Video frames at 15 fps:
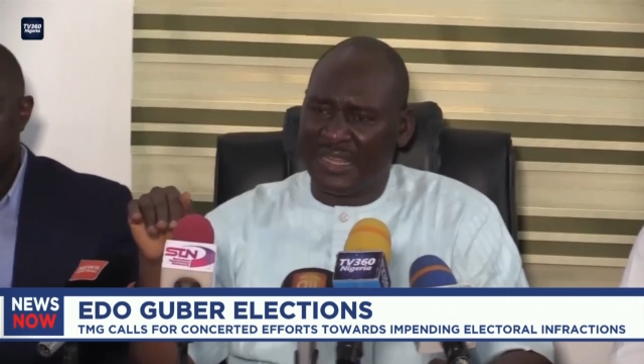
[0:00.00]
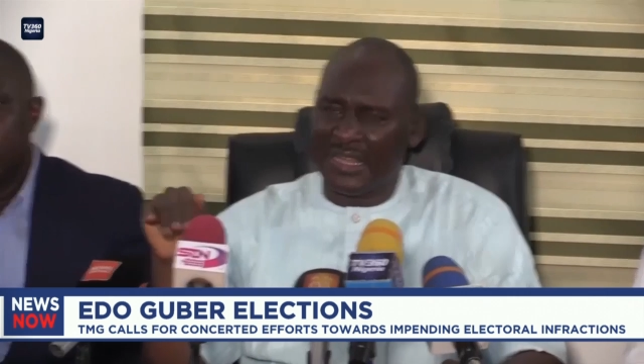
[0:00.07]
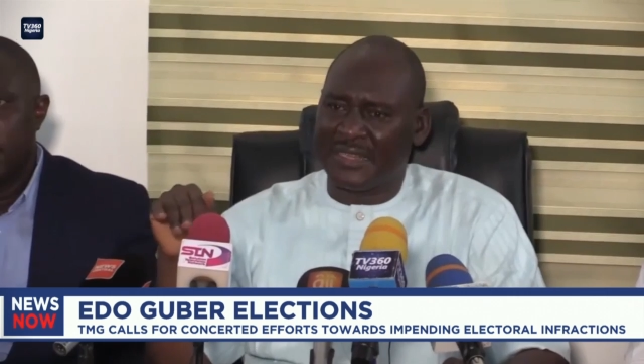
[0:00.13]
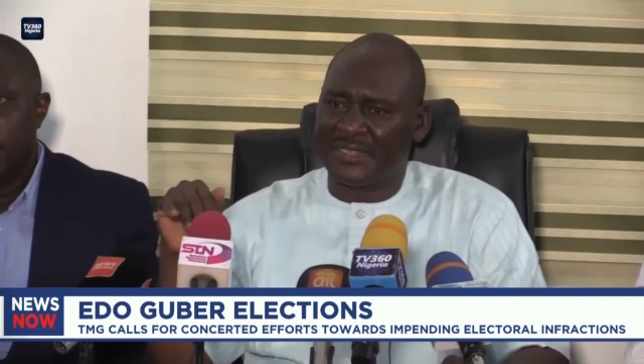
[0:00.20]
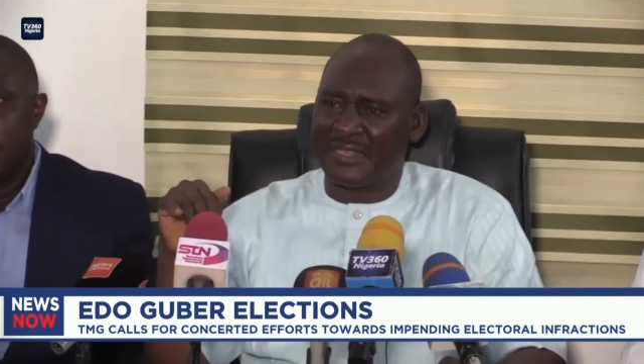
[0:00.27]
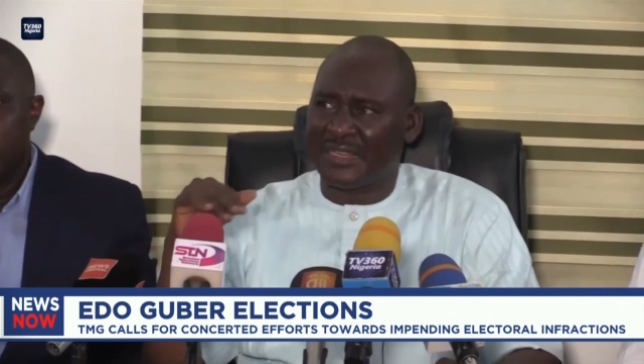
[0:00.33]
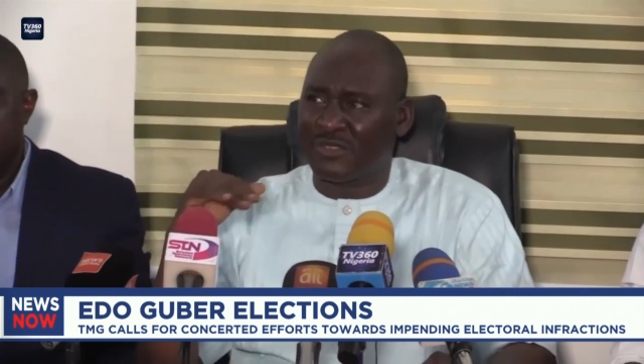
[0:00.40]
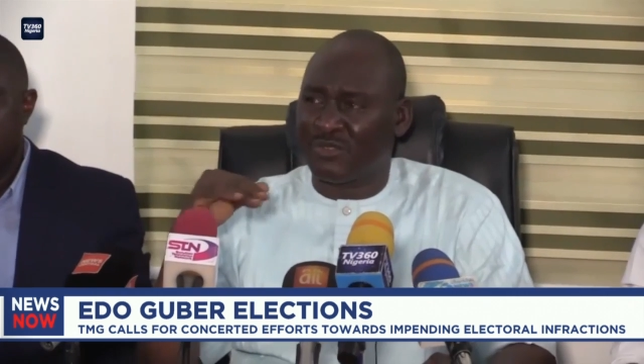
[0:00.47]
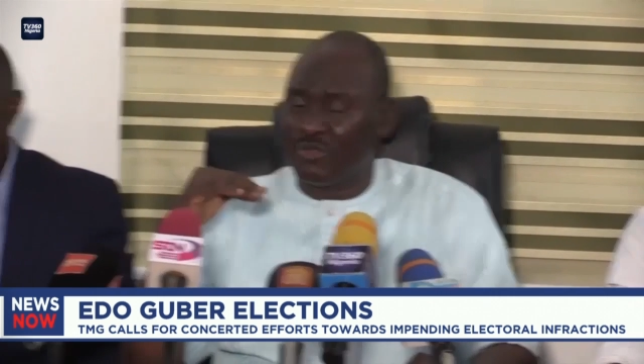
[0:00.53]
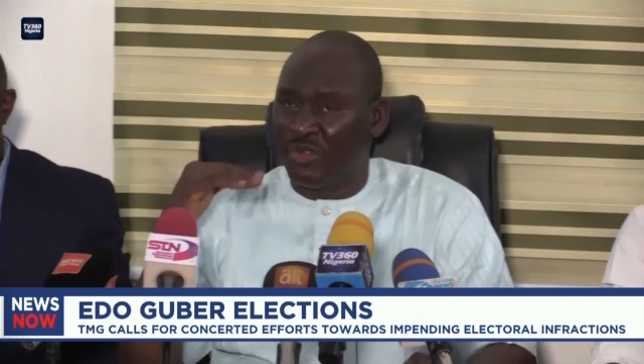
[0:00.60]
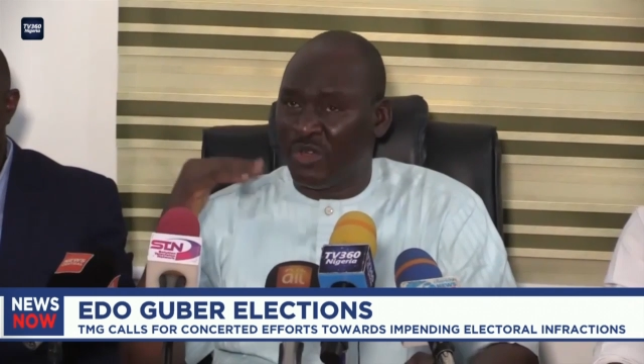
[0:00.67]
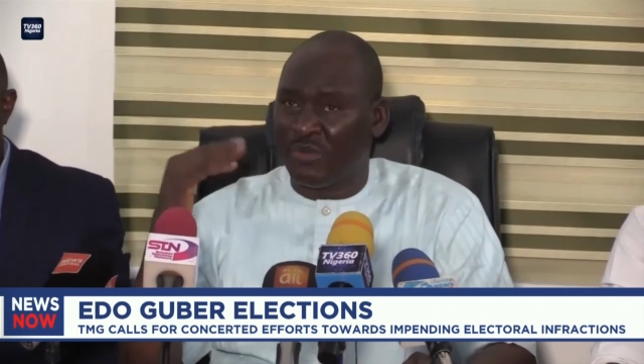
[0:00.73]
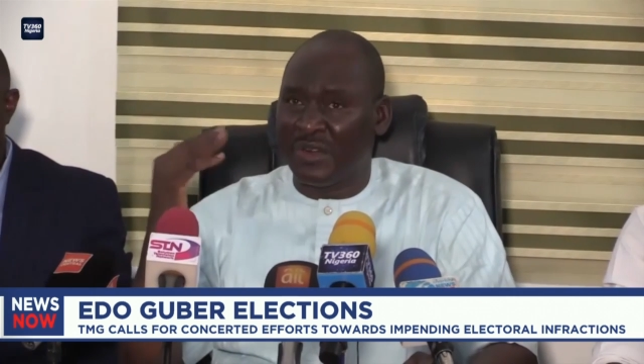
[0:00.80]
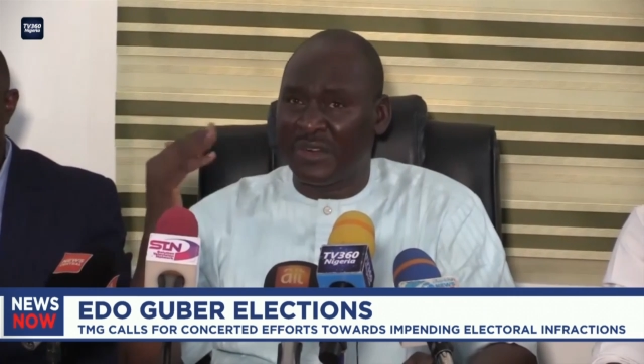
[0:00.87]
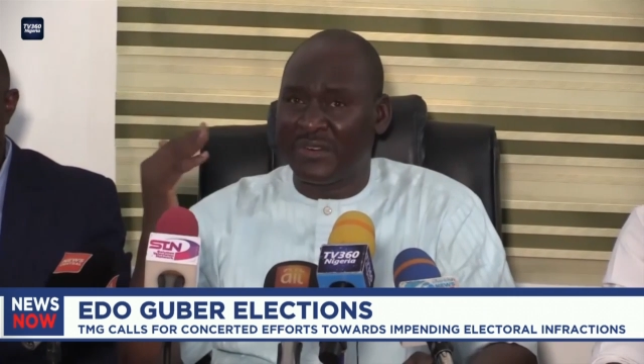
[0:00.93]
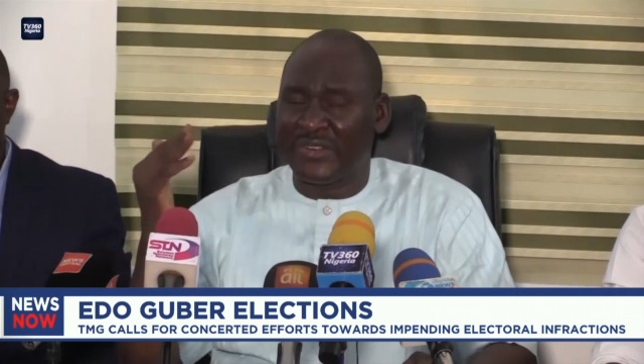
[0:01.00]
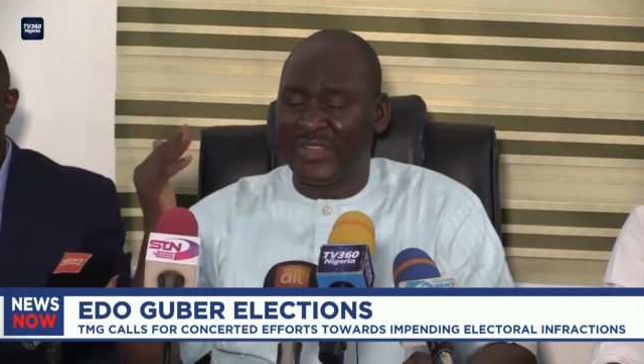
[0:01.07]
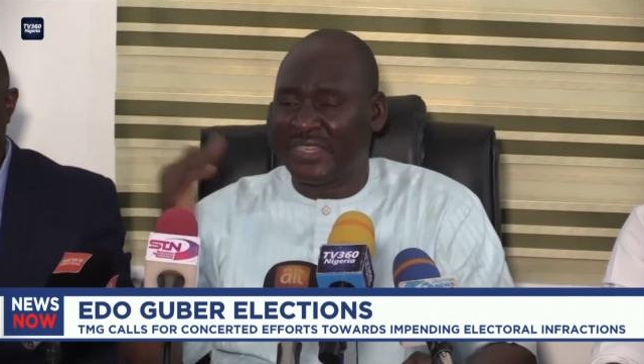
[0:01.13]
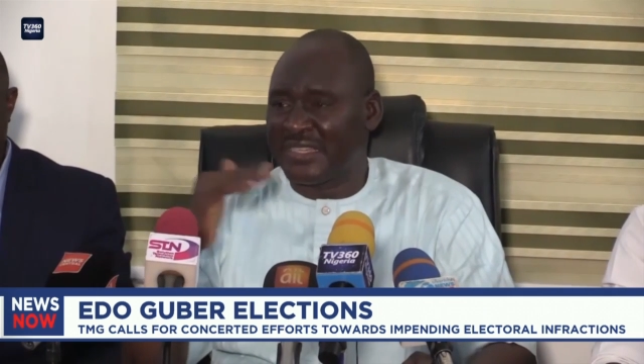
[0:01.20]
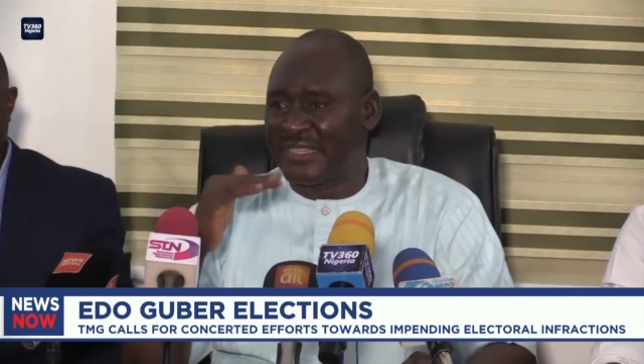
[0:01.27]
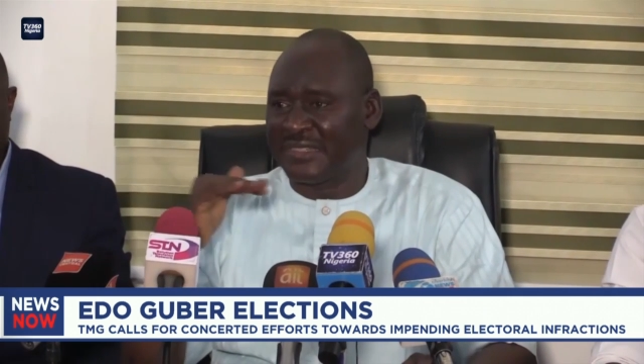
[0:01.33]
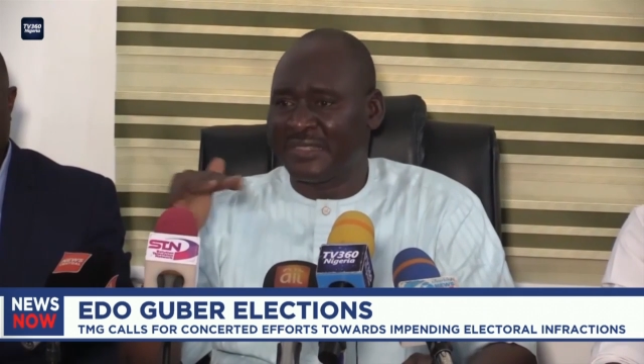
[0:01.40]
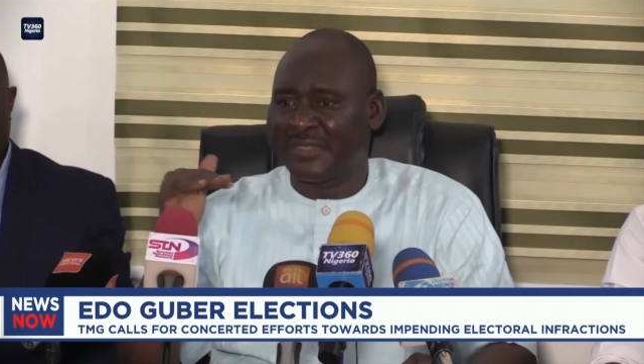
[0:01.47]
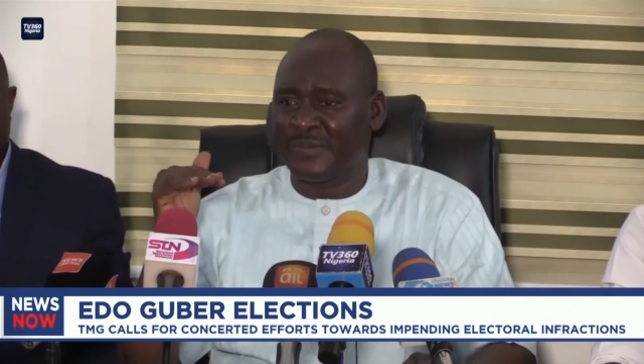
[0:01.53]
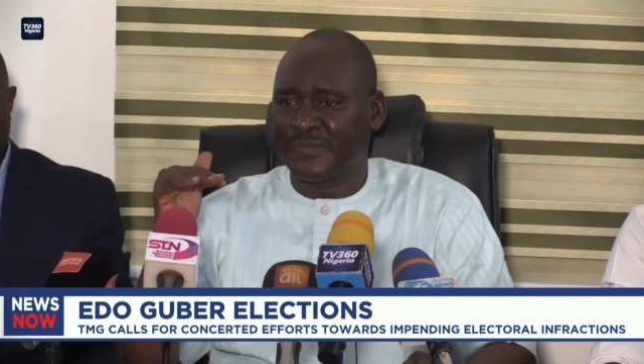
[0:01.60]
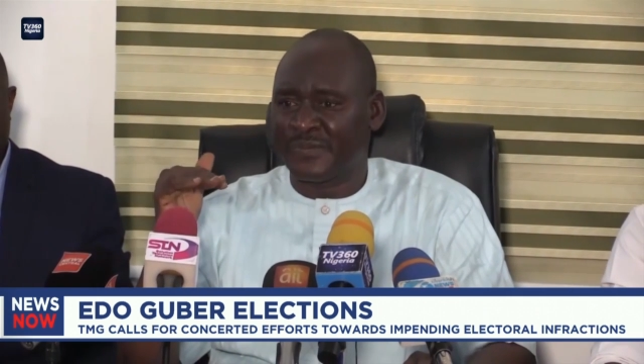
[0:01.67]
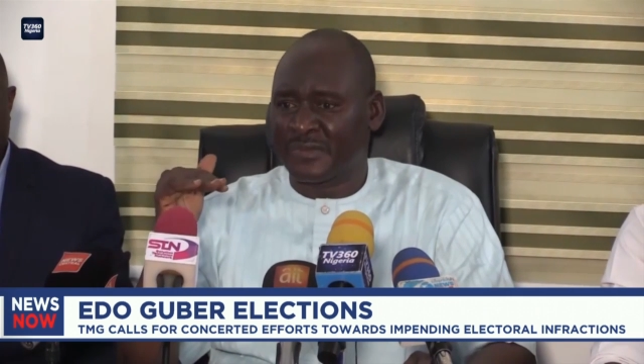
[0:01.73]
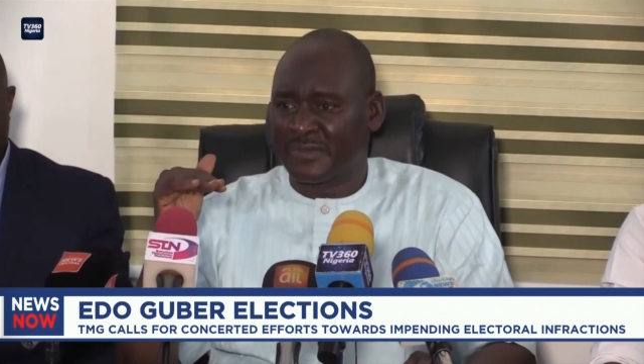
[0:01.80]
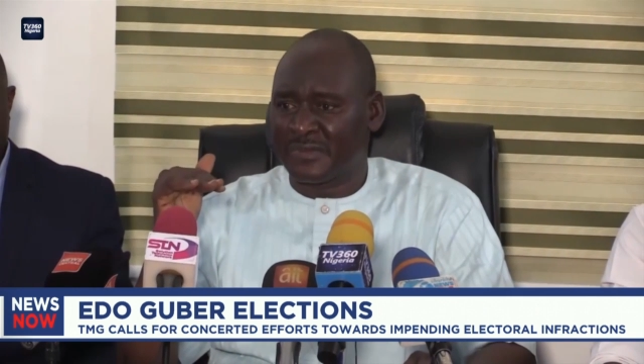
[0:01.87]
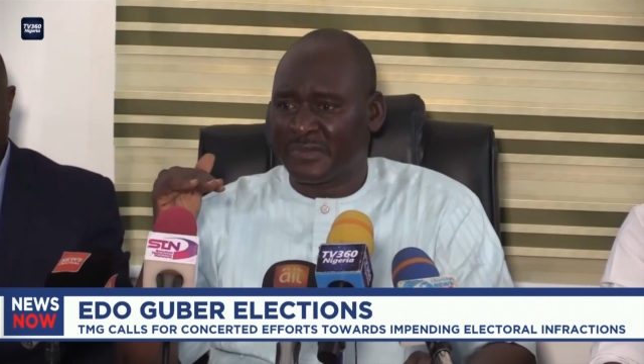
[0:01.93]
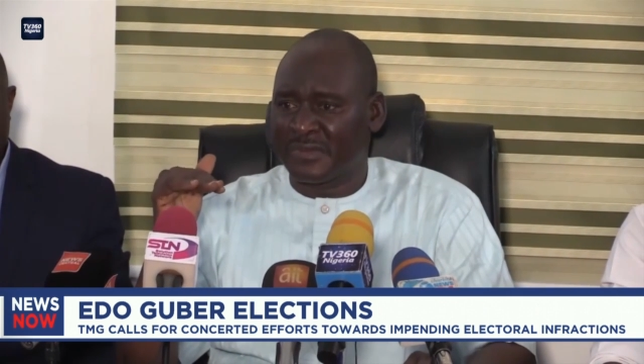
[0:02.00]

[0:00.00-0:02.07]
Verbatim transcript: And at the global rating,